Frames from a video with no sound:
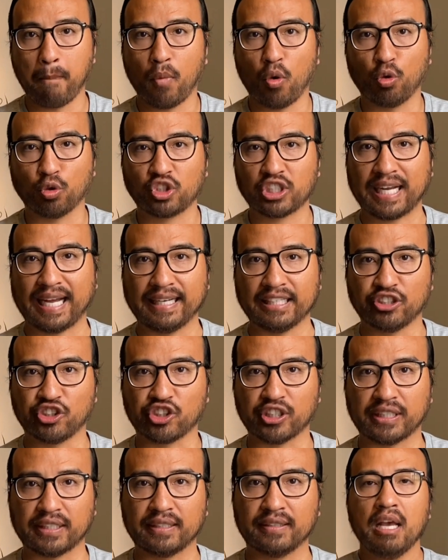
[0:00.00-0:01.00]
more
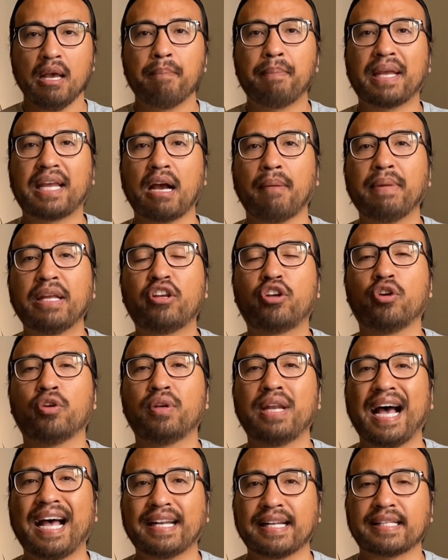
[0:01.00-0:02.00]
challenging. Becoming good
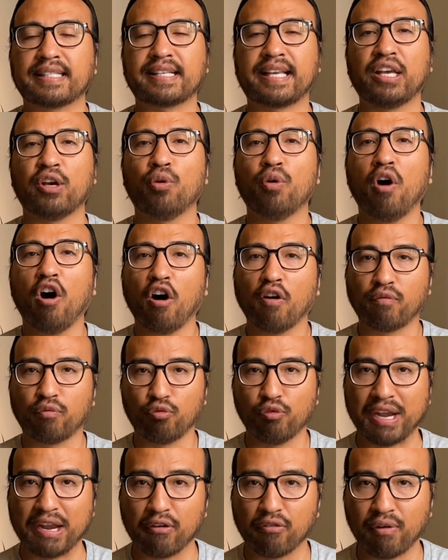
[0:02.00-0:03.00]
at the skill of
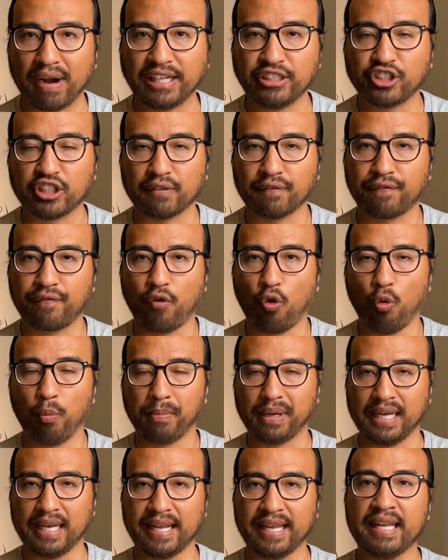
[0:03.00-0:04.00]
rearranging
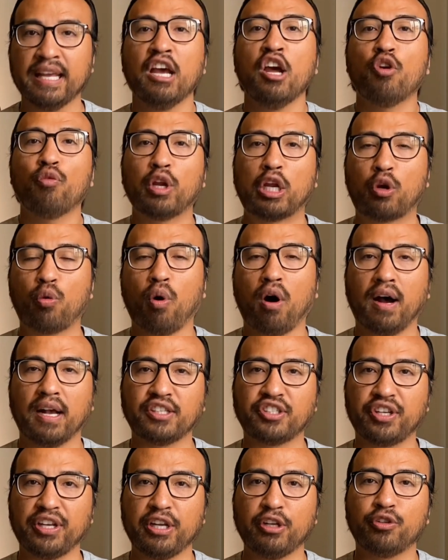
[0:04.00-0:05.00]
formulae
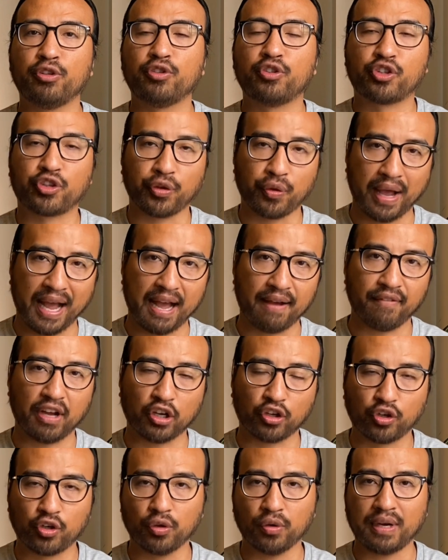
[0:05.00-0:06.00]
requires you to have a
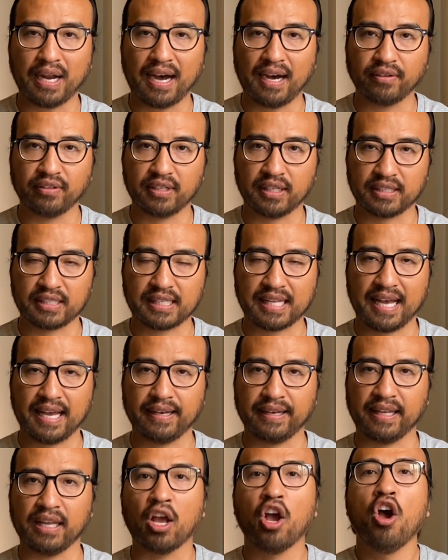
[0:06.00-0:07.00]
good
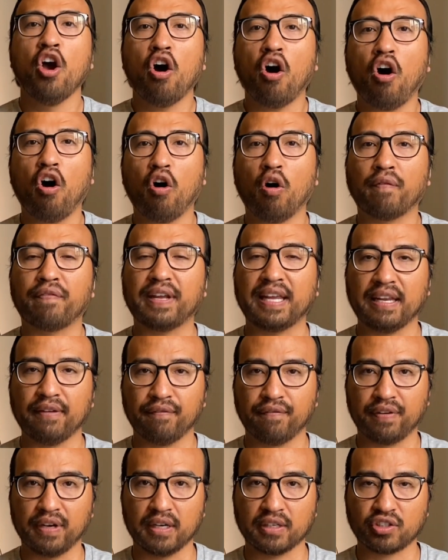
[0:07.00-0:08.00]
understanding of
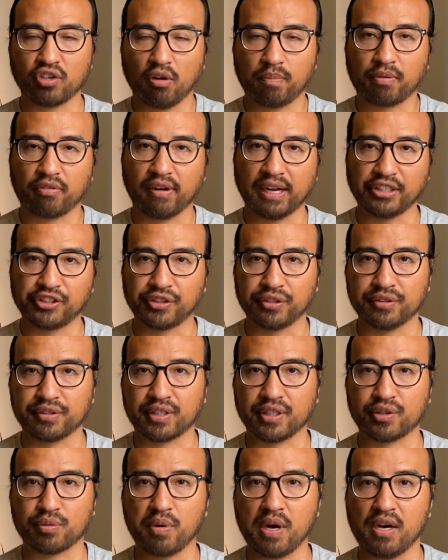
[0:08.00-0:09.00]
inverse operations
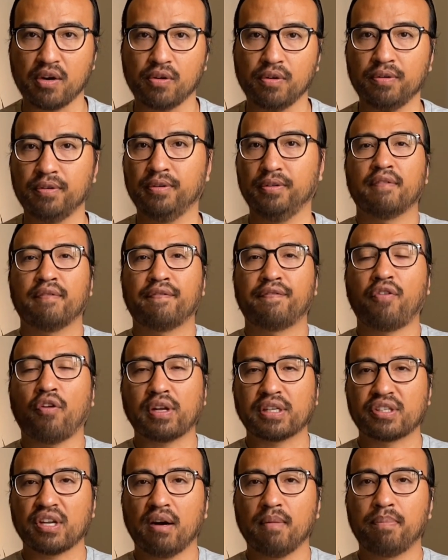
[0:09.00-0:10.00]
as well. For
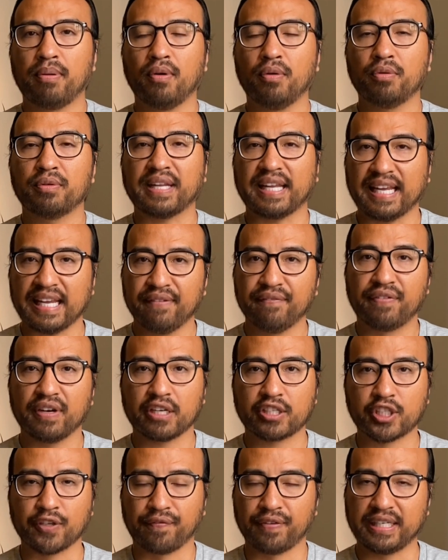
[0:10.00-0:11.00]
example, the
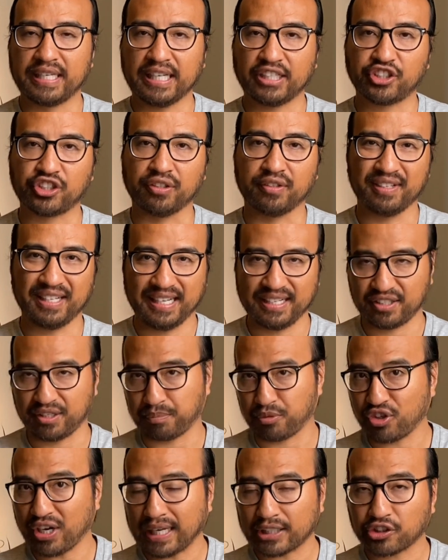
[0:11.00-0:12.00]
inverse of addition is
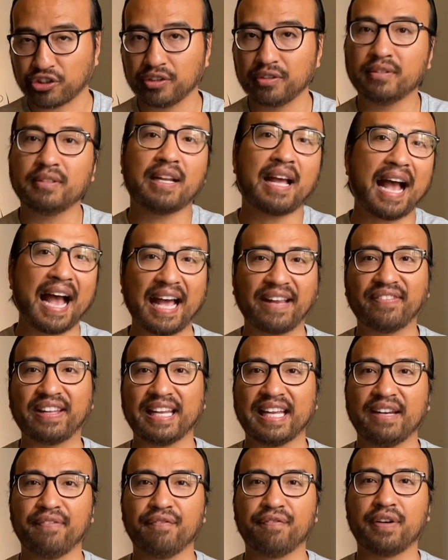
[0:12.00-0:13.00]
subtraction, and
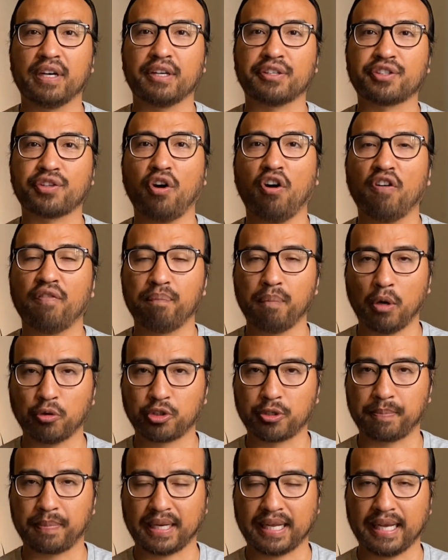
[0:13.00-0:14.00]
the inverse of
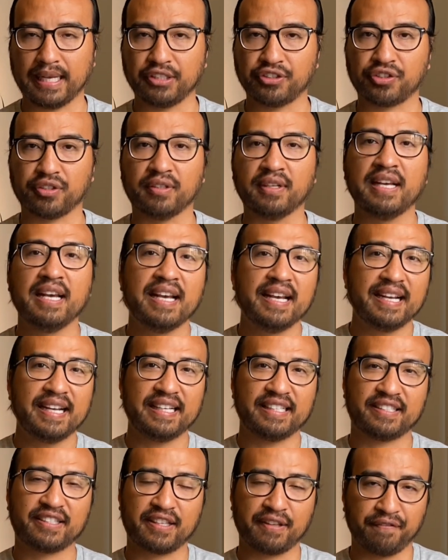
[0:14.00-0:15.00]
multiplication
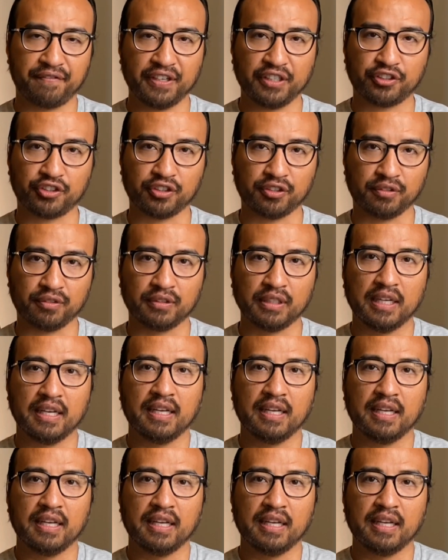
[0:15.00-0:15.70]
is division,